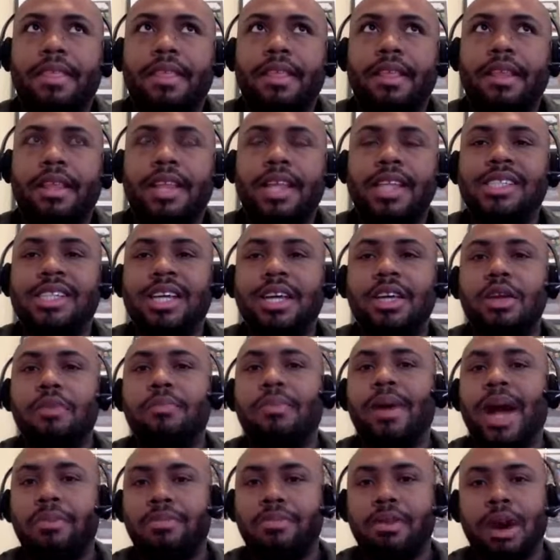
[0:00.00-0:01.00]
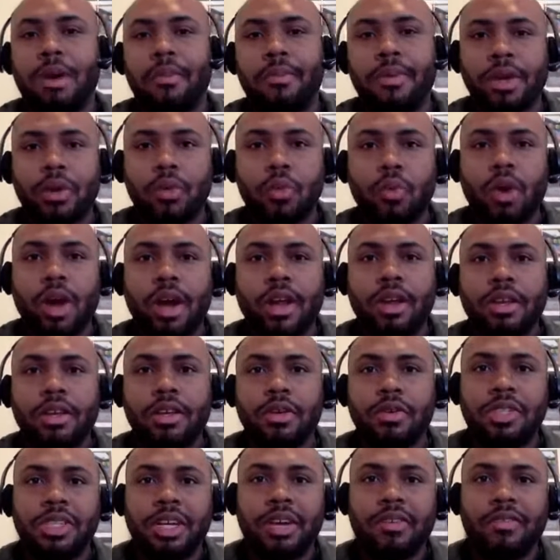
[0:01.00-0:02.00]
let's say you buy property one
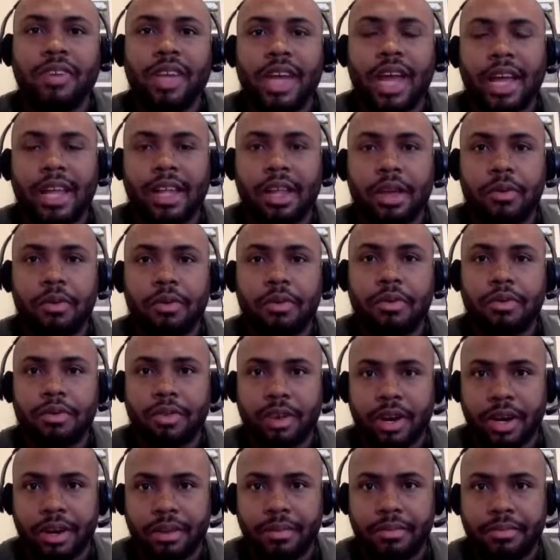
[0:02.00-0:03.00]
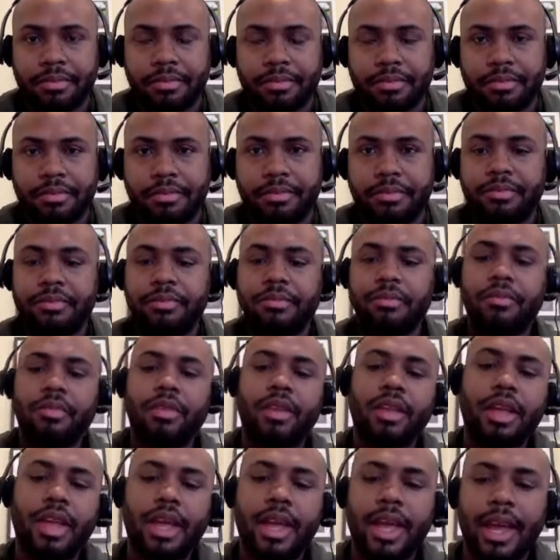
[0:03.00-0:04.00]
using a VA loan, right?
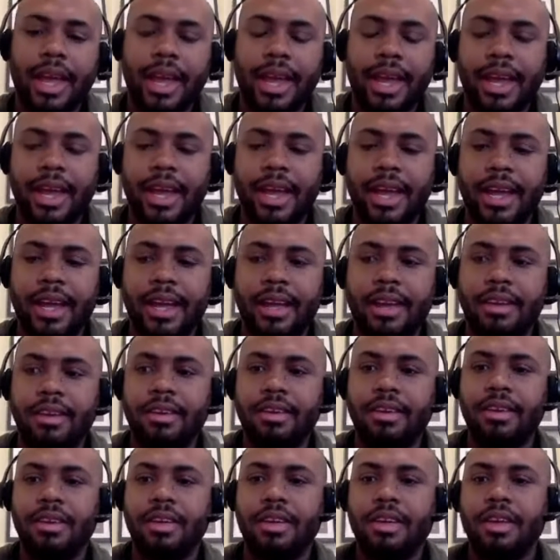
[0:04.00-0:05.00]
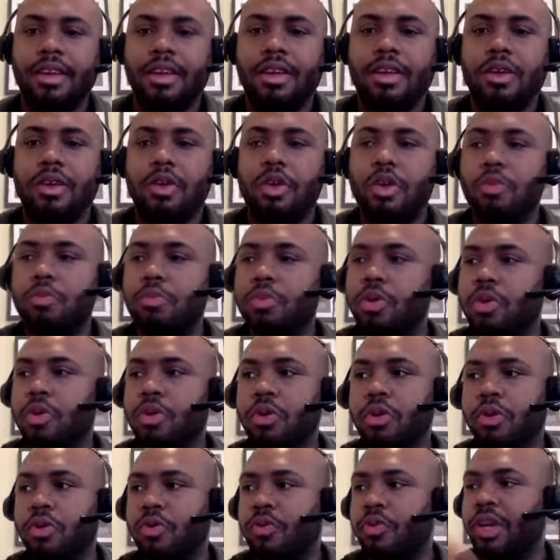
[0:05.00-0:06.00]
And you
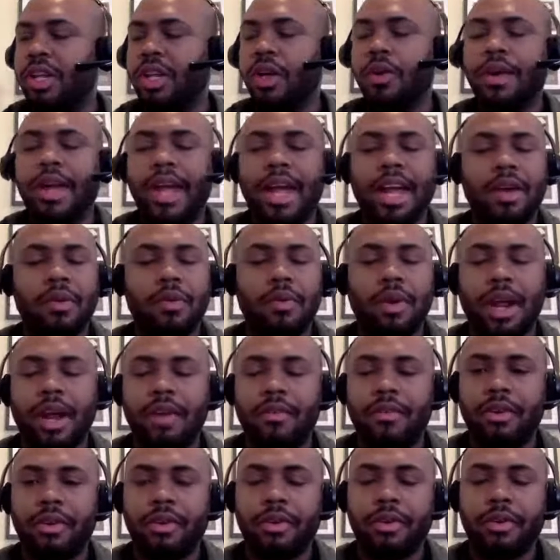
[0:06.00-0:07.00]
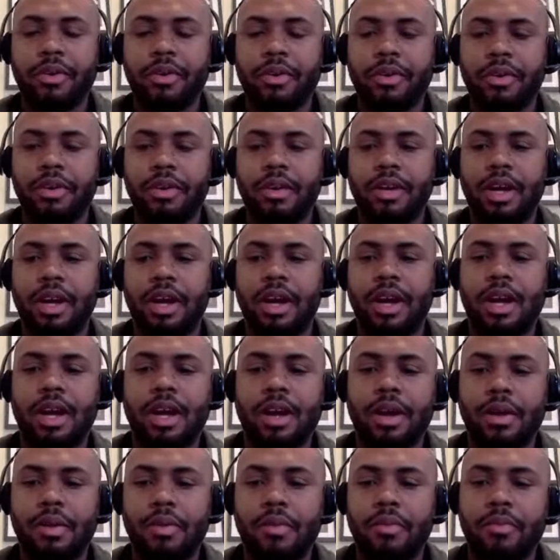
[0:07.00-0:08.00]
move, relocate, whatever,
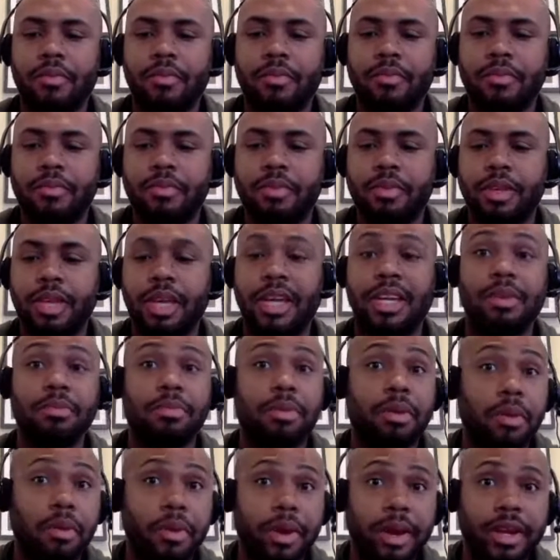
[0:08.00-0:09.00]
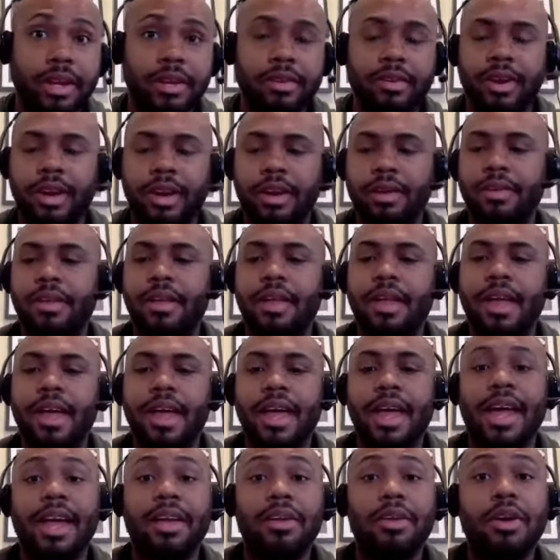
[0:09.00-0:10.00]
get deployed, right?
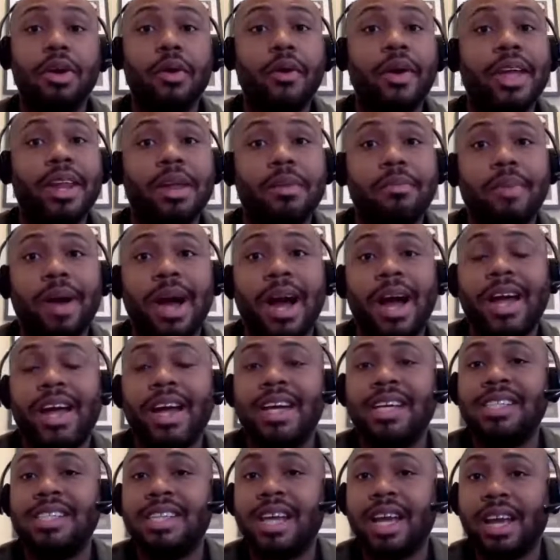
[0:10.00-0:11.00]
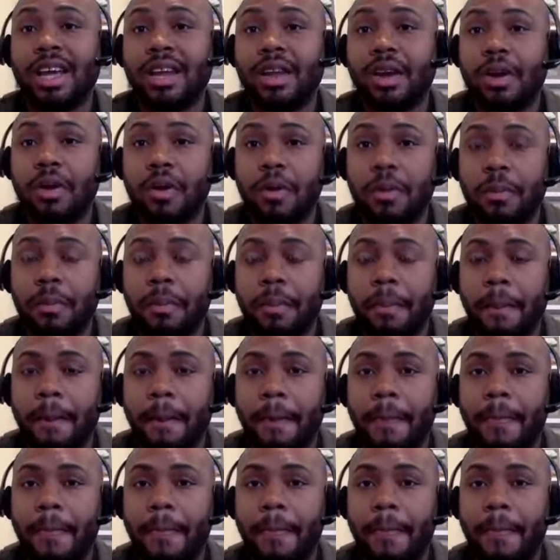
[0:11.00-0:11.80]
And you go ahead and buy a second home.